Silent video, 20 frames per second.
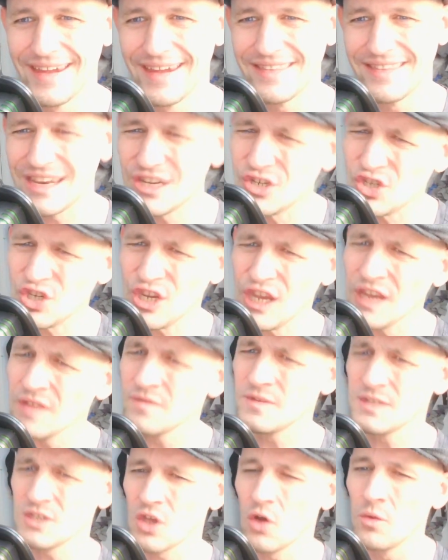that
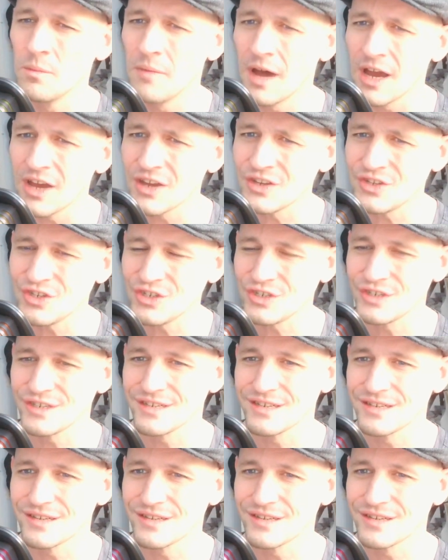achieve so much